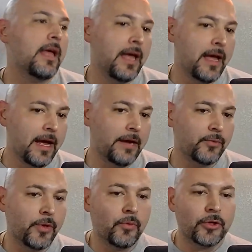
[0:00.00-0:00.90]

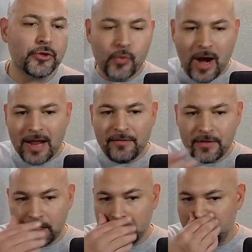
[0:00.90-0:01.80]
And we were
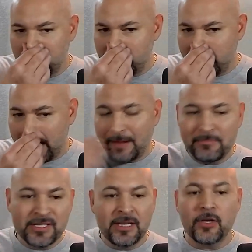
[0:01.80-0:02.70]
driving, and
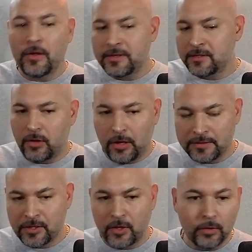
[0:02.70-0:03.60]
I'm seeing all this
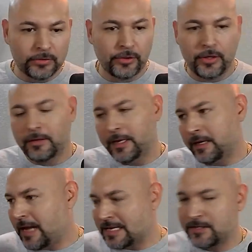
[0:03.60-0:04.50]
culture,
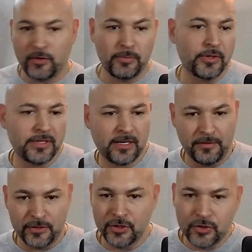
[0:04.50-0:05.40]
like classical music
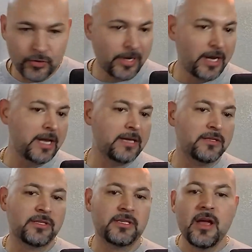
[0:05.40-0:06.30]
on the
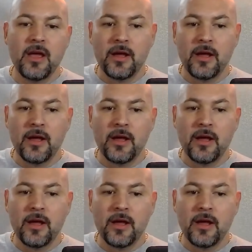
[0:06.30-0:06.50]
streets.